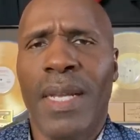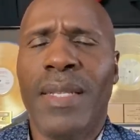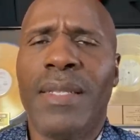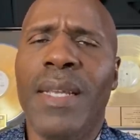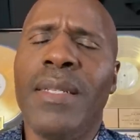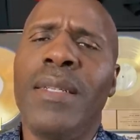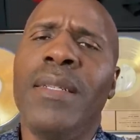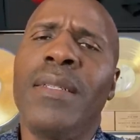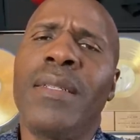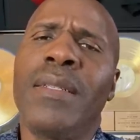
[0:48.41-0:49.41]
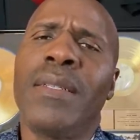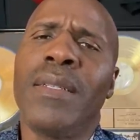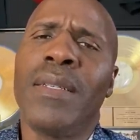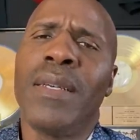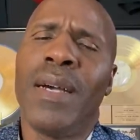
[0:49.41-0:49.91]
sentenced
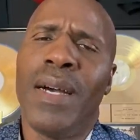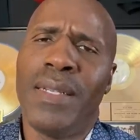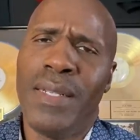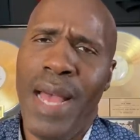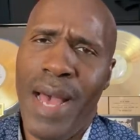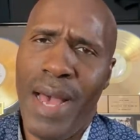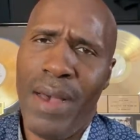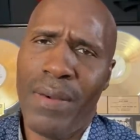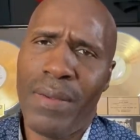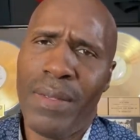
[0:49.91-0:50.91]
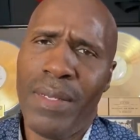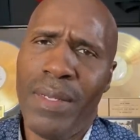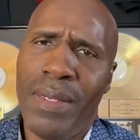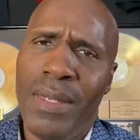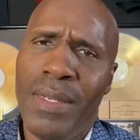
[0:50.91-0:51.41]
a child
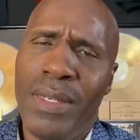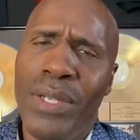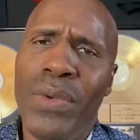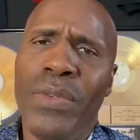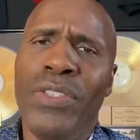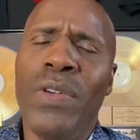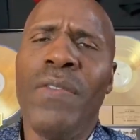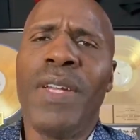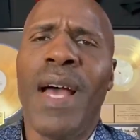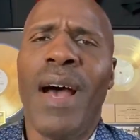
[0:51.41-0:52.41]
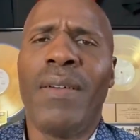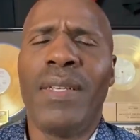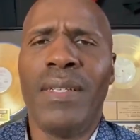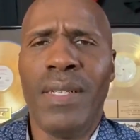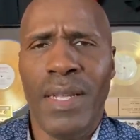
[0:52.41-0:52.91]
to juvenile
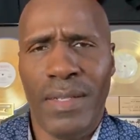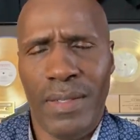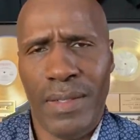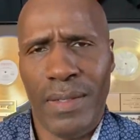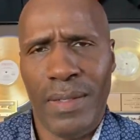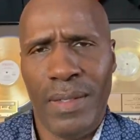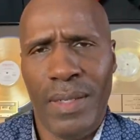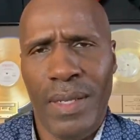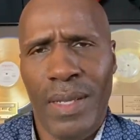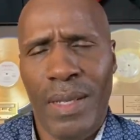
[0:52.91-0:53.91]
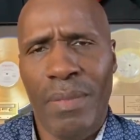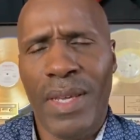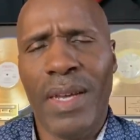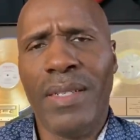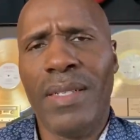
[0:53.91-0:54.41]
detention
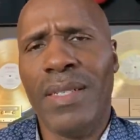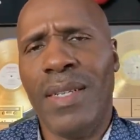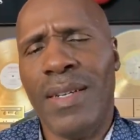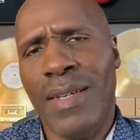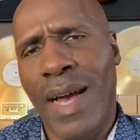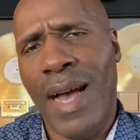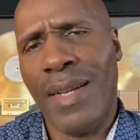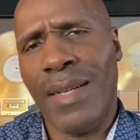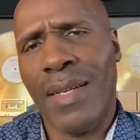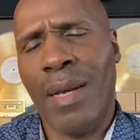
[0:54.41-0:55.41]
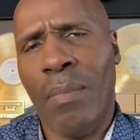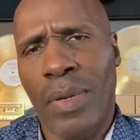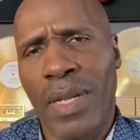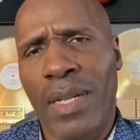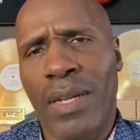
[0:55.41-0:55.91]
because she did not
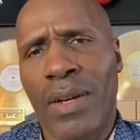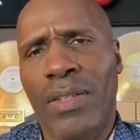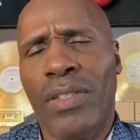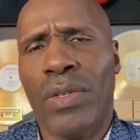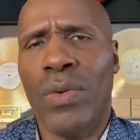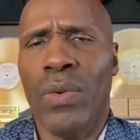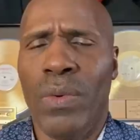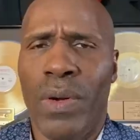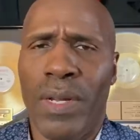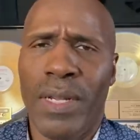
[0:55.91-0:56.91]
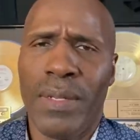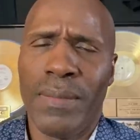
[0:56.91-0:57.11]
complete her schoolwork.